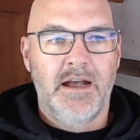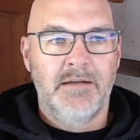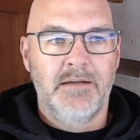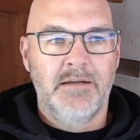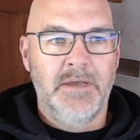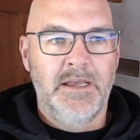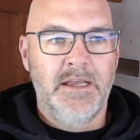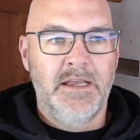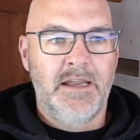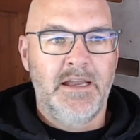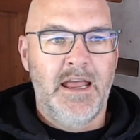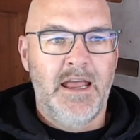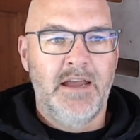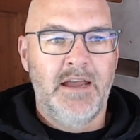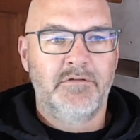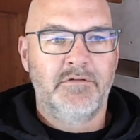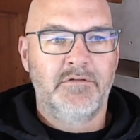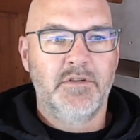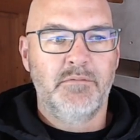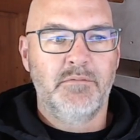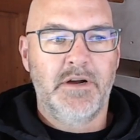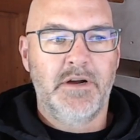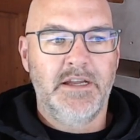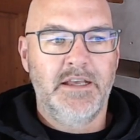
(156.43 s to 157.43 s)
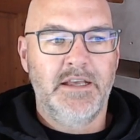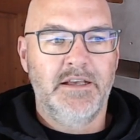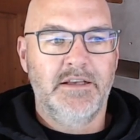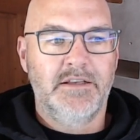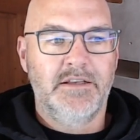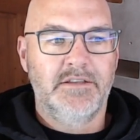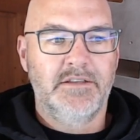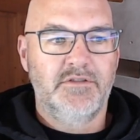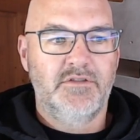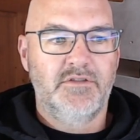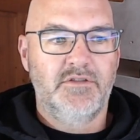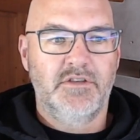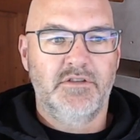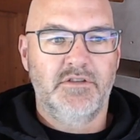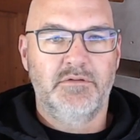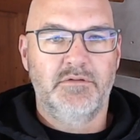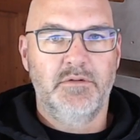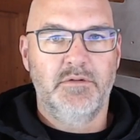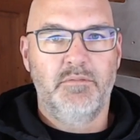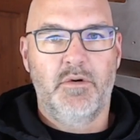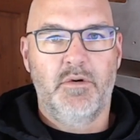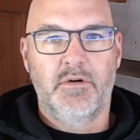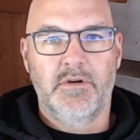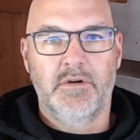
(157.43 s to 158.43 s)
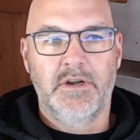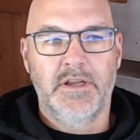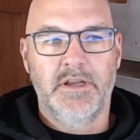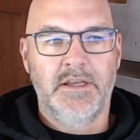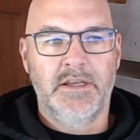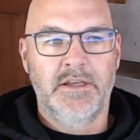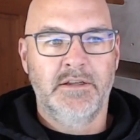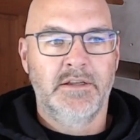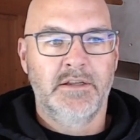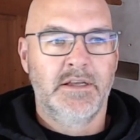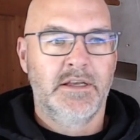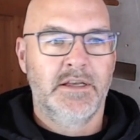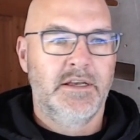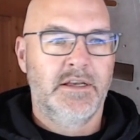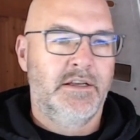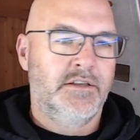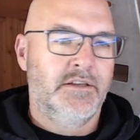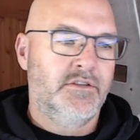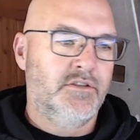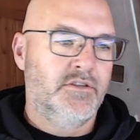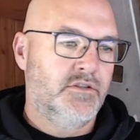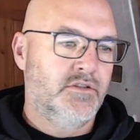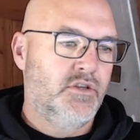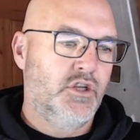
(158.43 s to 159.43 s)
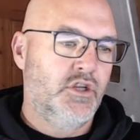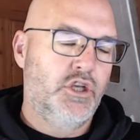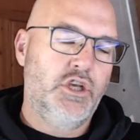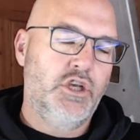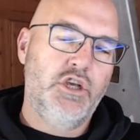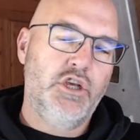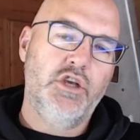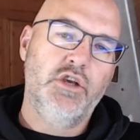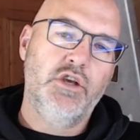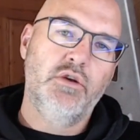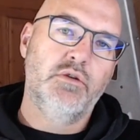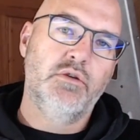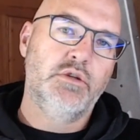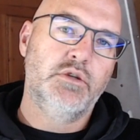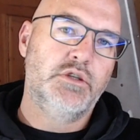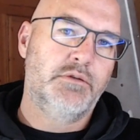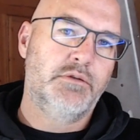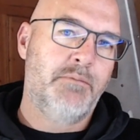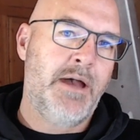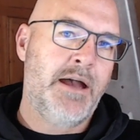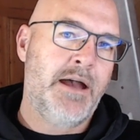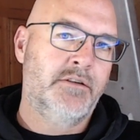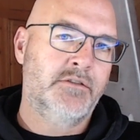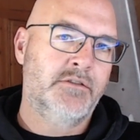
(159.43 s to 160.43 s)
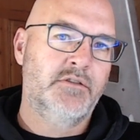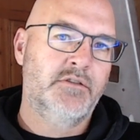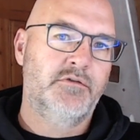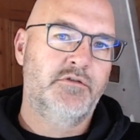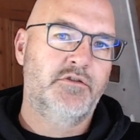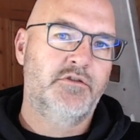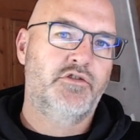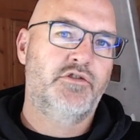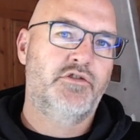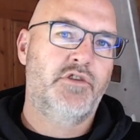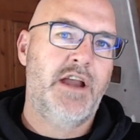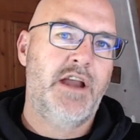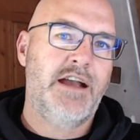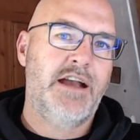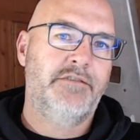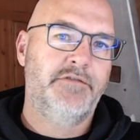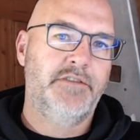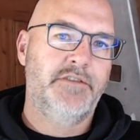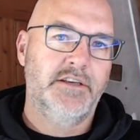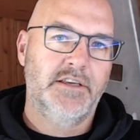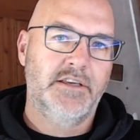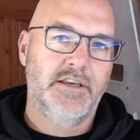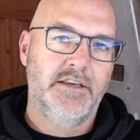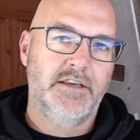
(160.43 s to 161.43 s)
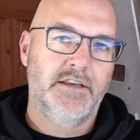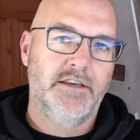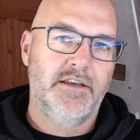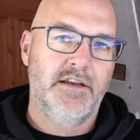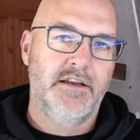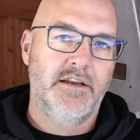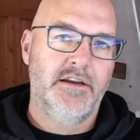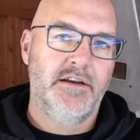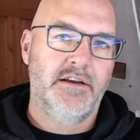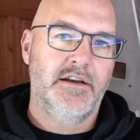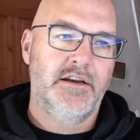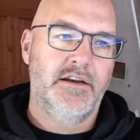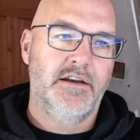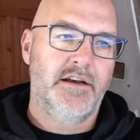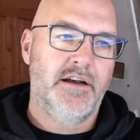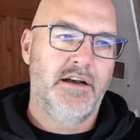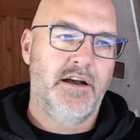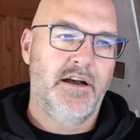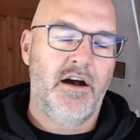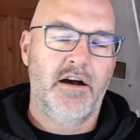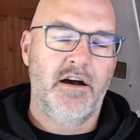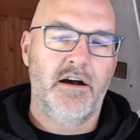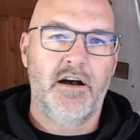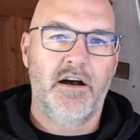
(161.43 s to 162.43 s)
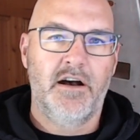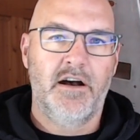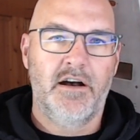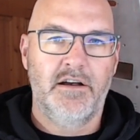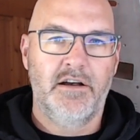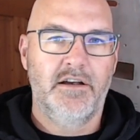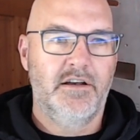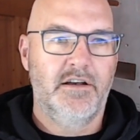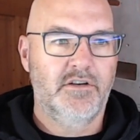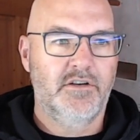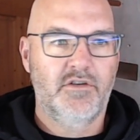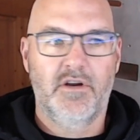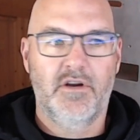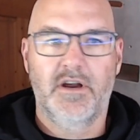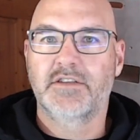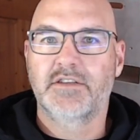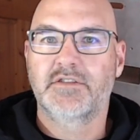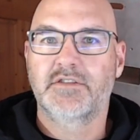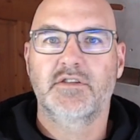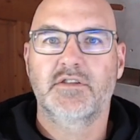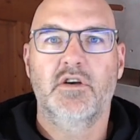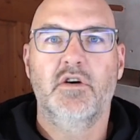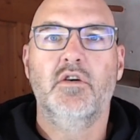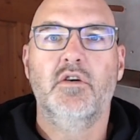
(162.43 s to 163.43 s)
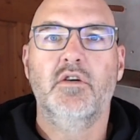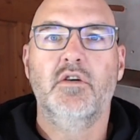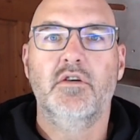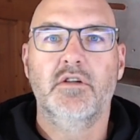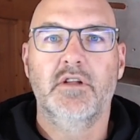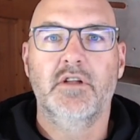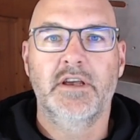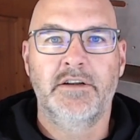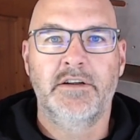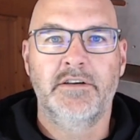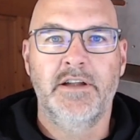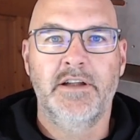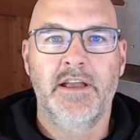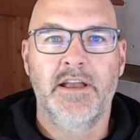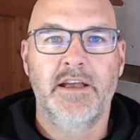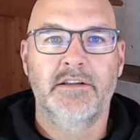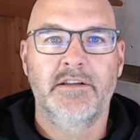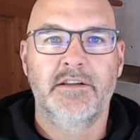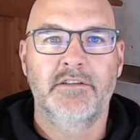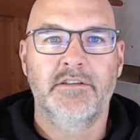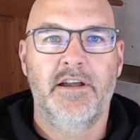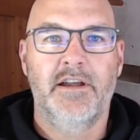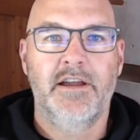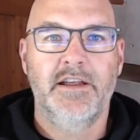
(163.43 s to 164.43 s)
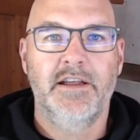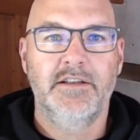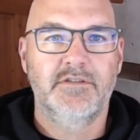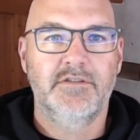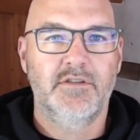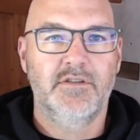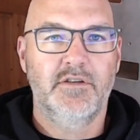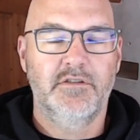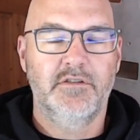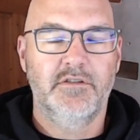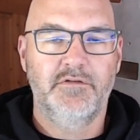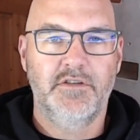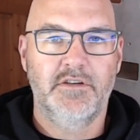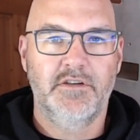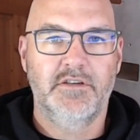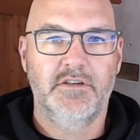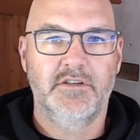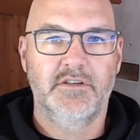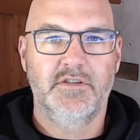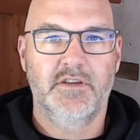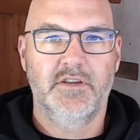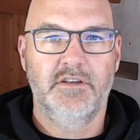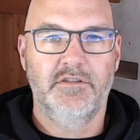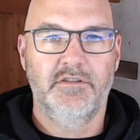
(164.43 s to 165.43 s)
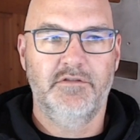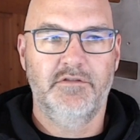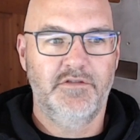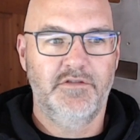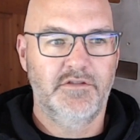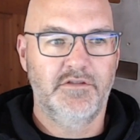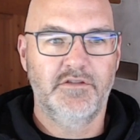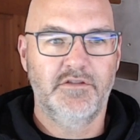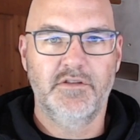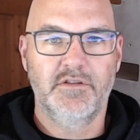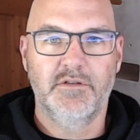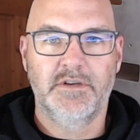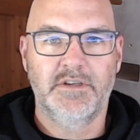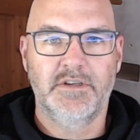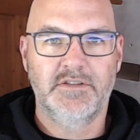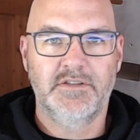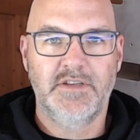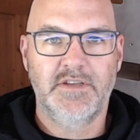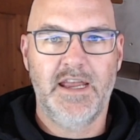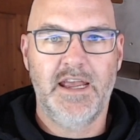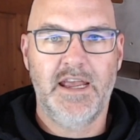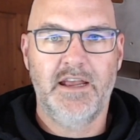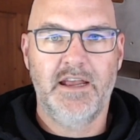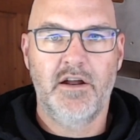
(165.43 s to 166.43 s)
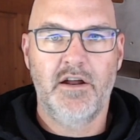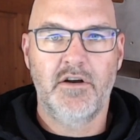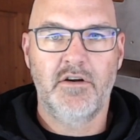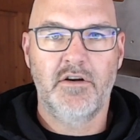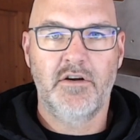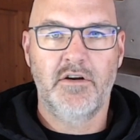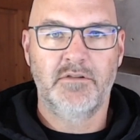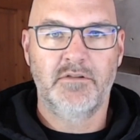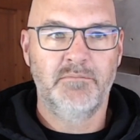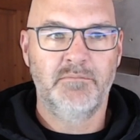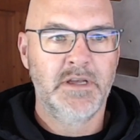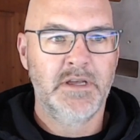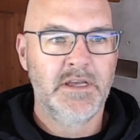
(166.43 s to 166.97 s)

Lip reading: I mean, everybody is just reporting just huge amounts of traffic across the whole internet, right? So if you're doing a stay at home